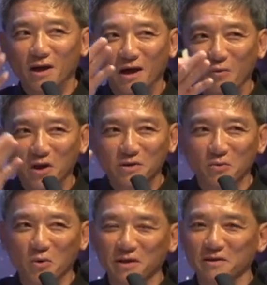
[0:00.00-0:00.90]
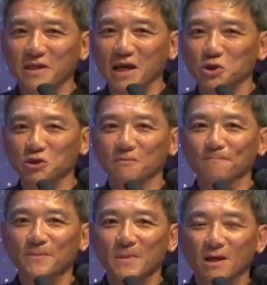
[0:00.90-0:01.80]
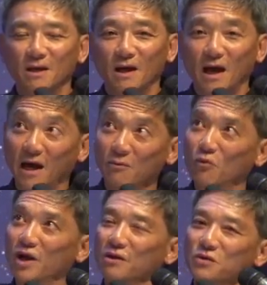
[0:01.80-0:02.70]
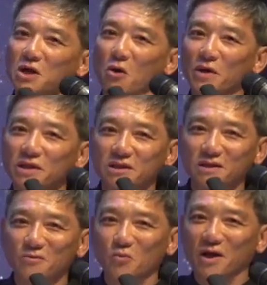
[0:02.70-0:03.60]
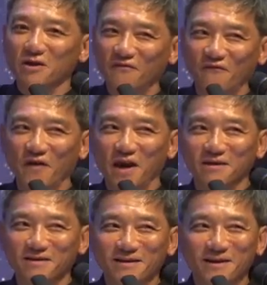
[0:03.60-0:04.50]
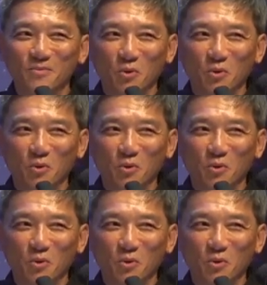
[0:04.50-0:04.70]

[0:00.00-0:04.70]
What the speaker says: I went to one of the sessions. And where there's coincidence, where there's fate, but